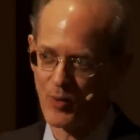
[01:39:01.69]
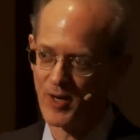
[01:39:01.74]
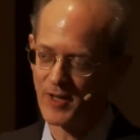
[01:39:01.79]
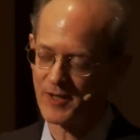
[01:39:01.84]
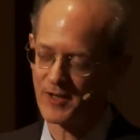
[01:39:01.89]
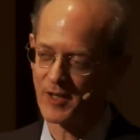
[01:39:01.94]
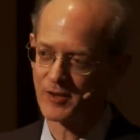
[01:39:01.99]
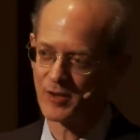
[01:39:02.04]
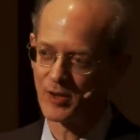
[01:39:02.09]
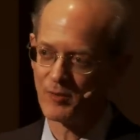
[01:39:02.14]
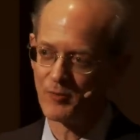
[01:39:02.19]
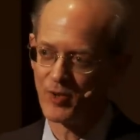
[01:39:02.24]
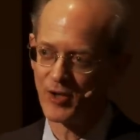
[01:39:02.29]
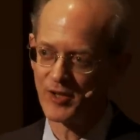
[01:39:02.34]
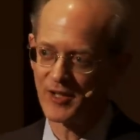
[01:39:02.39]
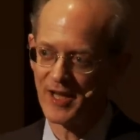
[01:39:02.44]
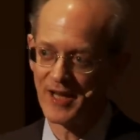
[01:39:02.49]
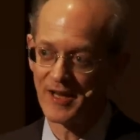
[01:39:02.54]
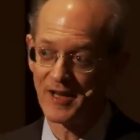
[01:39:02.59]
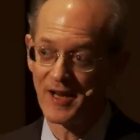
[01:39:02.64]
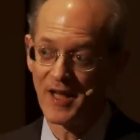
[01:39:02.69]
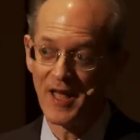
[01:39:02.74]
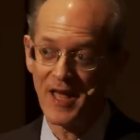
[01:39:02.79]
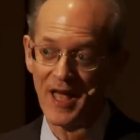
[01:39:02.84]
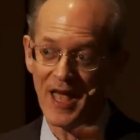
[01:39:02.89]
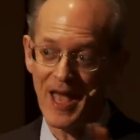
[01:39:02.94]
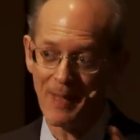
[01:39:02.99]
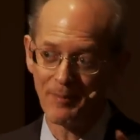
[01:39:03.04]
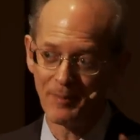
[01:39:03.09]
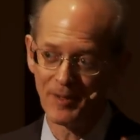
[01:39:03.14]
where it can communicate
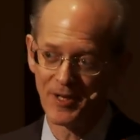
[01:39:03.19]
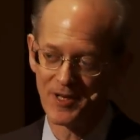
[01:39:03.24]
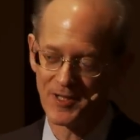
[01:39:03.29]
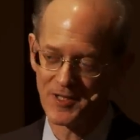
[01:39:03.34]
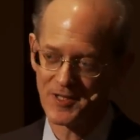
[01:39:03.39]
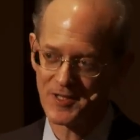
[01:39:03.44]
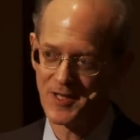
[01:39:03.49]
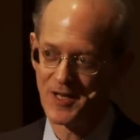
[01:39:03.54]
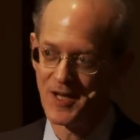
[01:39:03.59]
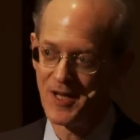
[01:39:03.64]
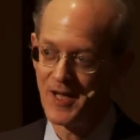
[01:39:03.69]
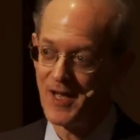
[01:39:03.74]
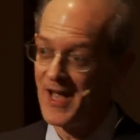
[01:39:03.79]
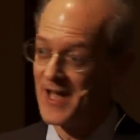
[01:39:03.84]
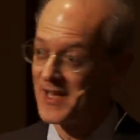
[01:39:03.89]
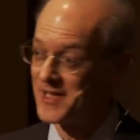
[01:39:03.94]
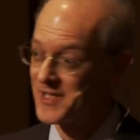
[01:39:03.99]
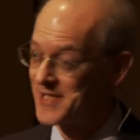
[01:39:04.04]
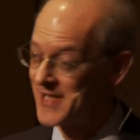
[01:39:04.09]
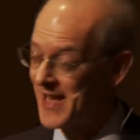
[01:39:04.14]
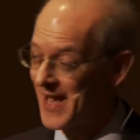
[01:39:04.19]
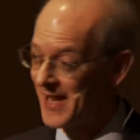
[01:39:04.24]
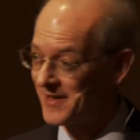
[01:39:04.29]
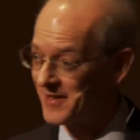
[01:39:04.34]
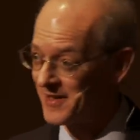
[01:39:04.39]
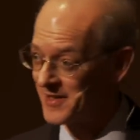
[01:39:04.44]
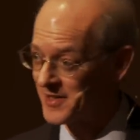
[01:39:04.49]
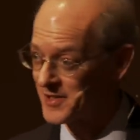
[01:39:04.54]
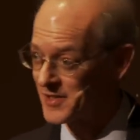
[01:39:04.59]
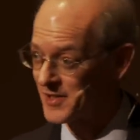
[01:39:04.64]
happiness and
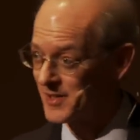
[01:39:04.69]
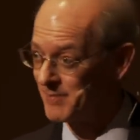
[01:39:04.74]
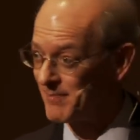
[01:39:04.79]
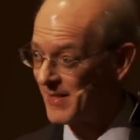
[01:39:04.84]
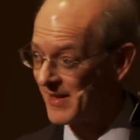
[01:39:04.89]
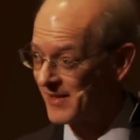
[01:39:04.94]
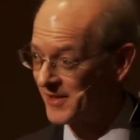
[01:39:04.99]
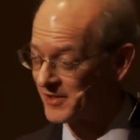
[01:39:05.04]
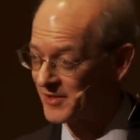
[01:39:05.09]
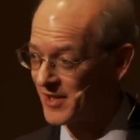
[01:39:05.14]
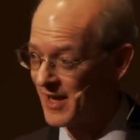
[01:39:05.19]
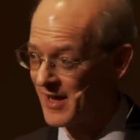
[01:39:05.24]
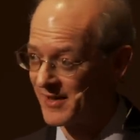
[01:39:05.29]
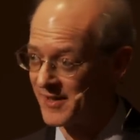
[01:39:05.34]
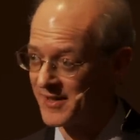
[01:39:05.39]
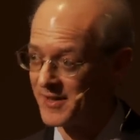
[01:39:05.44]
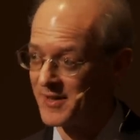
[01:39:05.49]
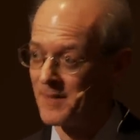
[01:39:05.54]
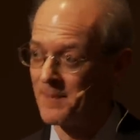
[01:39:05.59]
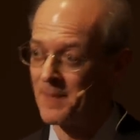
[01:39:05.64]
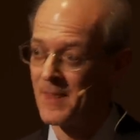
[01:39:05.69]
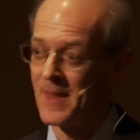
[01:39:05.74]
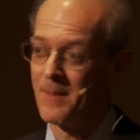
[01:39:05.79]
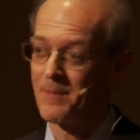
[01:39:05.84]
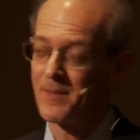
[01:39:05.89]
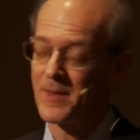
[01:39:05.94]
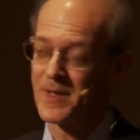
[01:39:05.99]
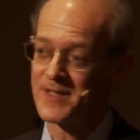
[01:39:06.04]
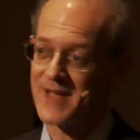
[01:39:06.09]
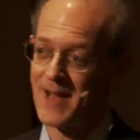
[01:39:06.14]
sadness, melancholy
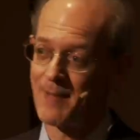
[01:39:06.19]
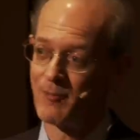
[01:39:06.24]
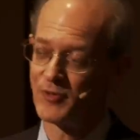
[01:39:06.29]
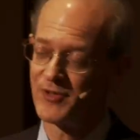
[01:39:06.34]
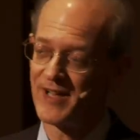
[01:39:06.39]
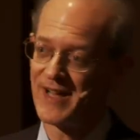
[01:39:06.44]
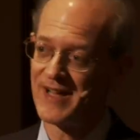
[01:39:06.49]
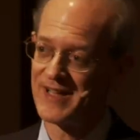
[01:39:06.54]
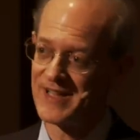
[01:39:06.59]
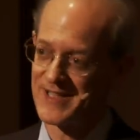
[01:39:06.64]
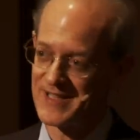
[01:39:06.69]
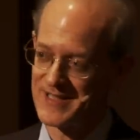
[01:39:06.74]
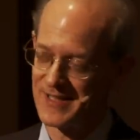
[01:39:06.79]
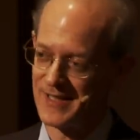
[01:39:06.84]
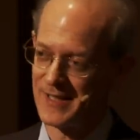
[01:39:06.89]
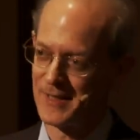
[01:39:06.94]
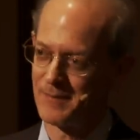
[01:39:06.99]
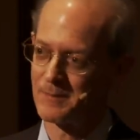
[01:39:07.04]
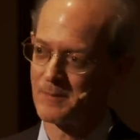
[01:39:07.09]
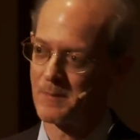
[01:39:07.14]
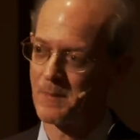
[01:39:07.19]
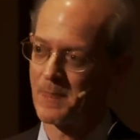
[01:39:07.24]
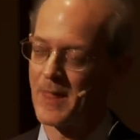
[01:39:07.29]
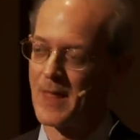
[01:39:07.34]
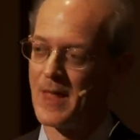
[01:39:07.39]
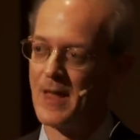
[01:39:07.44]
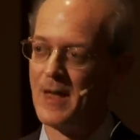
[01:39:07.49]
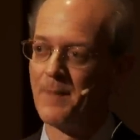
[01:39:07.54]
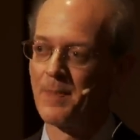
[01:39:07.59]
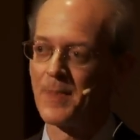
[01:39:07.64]
simultaneously.
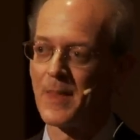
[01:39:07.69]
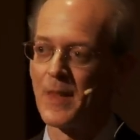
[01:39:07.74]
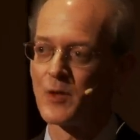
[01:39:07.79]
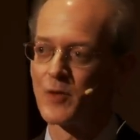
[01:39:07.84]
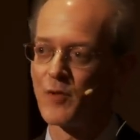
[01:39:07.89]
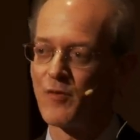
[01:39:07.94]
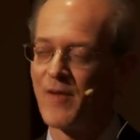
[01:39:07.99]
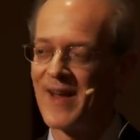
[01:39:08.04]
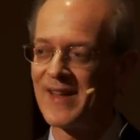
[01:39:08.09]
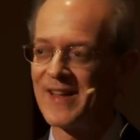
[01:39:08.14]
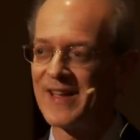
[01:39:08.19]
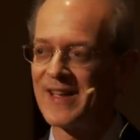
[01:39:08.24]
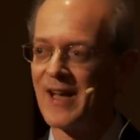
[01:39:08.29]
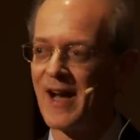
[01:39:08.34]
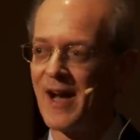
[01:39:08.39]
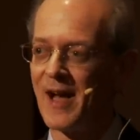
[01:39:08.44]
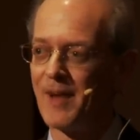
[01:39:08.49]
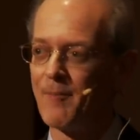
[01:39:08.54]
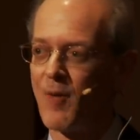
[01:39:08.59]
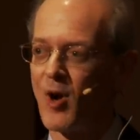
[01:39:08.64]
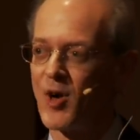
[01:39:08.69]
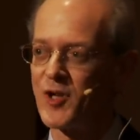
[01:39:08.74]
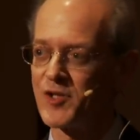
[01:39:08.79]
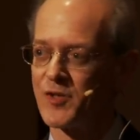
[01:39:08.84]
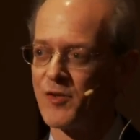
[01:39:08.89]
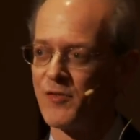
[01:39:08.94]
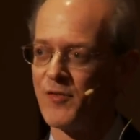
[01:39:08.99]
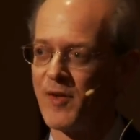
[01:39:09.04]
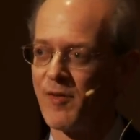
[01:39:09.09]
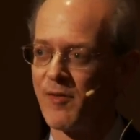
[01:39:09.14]
So finally, on March
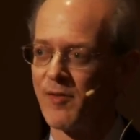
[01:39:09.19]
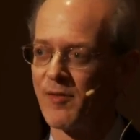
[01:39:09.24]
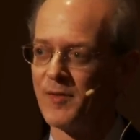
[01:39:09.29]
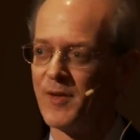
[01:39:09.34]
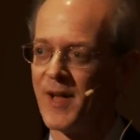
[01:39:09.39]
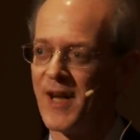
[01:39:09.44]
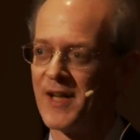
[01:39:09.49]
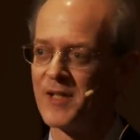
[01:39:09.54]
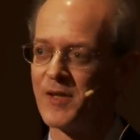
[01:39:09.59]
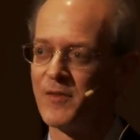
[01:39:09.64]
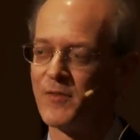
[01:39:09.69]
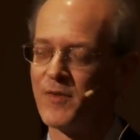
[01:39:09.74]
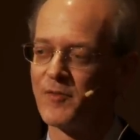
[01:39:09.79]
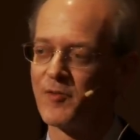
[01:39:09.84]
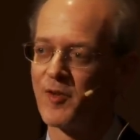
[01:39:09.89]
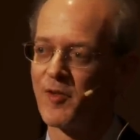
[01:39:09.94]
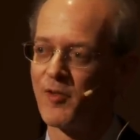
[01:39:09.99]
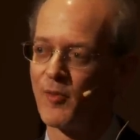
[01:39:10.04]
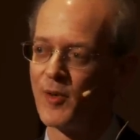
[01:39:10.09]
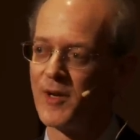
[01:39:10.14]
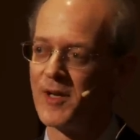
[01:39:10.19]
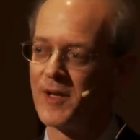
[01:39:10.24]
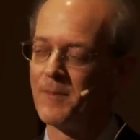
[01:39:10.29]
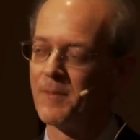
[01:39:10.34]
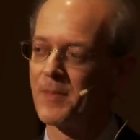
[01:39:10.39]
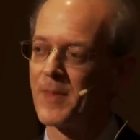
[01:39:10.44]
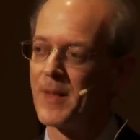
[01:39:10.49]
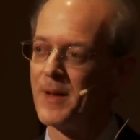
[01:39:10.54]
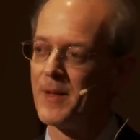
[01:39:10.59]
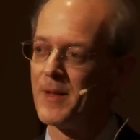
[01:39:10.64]
the 5th, 1953,
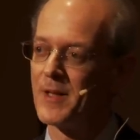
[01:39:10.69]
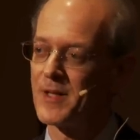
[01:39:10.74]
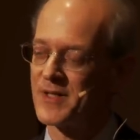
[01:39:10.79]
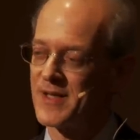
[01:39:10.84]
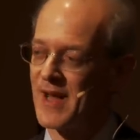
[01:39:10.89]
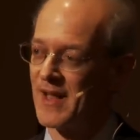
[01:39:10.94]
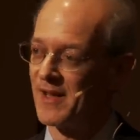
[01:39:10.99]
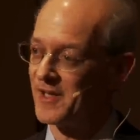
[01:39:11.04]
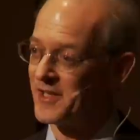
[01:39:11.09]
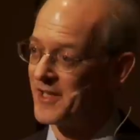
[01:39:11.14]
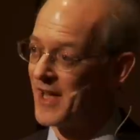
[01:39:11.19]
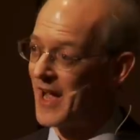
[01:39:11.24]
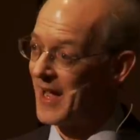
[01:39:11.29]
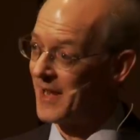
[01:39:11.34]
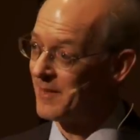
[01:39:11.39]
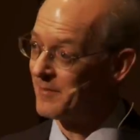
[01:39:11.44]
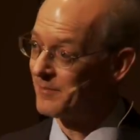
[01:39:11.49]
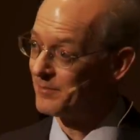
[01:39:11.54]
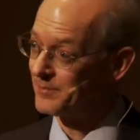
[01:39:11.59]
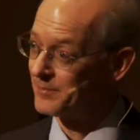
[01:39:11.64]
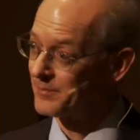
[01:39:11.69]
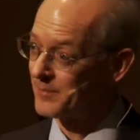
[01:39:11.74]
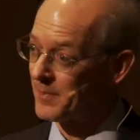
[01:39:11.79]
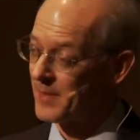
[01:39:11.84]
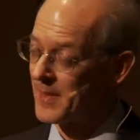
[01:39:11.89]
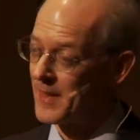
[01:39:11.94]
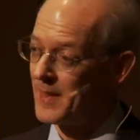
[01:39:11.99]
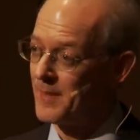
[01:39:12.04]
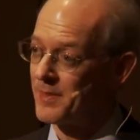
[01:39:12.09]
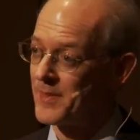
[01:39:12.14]
Stalin died.
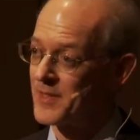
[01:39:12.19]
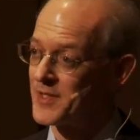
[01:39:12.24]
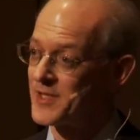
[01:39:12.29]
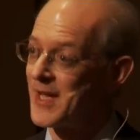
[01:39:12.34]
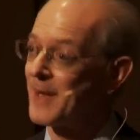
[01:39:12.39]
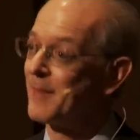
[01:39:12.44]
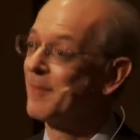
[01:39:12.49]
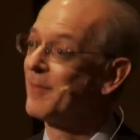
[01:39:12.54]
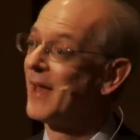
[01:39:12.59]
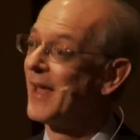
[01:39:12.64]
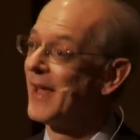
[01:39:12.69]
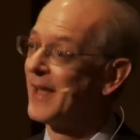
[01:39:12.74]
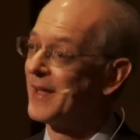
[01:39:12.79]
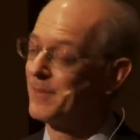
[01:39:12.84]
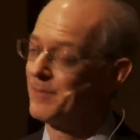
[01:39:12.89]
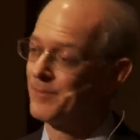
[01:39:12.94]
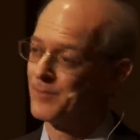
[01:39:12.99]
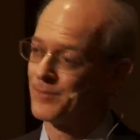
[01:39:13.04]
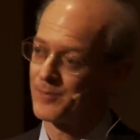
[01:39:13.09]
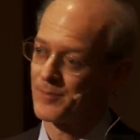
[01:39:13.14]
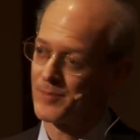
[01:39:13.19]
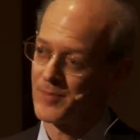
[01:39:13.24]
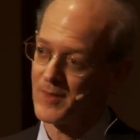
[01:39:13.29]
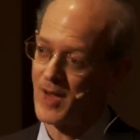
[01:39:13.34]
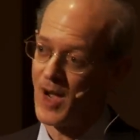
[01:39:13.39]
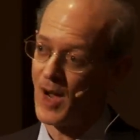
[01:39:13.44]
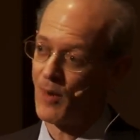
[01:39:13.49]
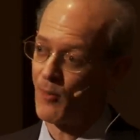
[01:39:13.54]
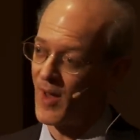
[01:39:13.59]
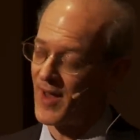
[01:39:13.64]
Same day,
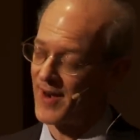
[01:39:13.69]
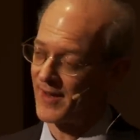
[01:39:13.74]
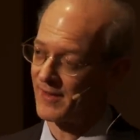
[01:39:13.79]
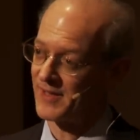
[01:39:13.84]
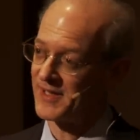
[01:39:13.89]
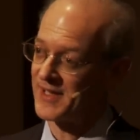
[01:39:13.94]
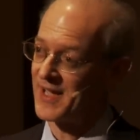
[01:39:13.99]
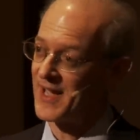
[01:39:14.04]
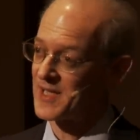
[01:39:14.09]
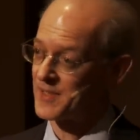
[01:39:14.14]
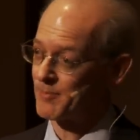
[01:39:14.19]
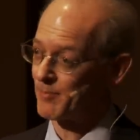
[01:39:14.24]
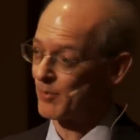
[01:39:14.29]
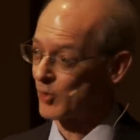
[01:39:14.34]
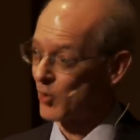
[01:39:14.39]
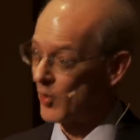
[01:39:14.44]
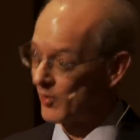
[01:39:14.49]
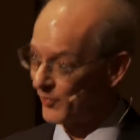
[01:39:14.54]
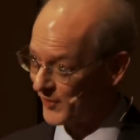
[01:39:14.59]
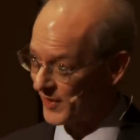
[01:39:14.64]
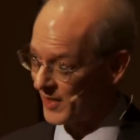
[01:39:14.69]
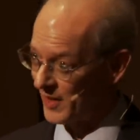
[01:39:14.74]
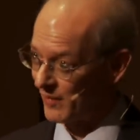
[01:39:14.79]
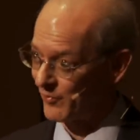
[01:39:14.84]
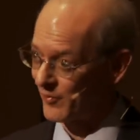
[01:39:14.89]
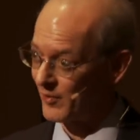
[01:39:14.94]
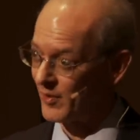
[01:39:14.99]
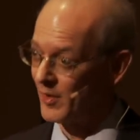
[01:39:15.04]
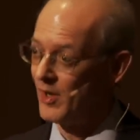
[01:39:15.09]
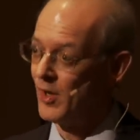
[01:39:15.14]
ironically, as Prokofiev,
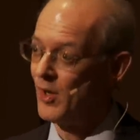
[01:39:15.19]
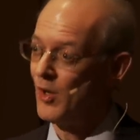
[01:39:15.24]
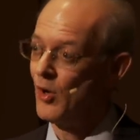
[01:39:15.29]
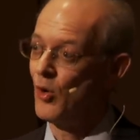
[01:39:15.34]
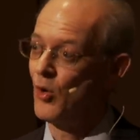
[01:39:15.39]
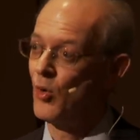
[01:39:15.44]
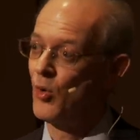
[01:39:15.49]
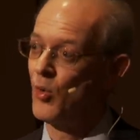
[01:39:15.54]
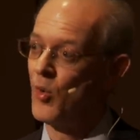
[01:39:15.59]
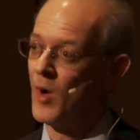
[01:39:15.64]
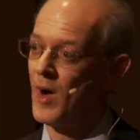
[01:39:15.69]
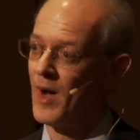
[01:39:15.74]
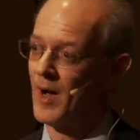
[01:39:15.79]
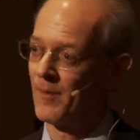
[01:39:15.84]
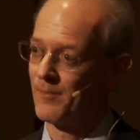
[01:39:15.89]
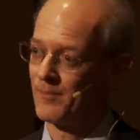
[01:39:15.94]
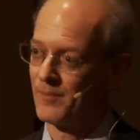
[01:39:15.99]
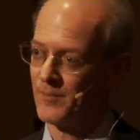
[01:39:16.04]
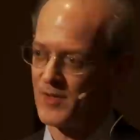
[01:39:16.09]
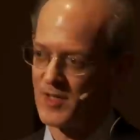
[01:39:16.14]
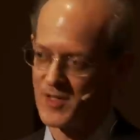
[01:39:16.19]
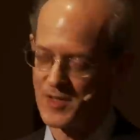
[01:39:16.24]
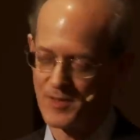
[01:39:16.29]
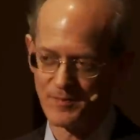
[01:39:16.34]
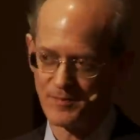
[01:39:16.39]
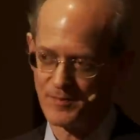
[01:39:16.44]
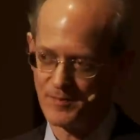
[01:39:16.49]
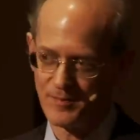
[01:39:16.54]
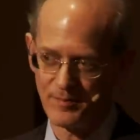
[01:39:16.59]
who uh, his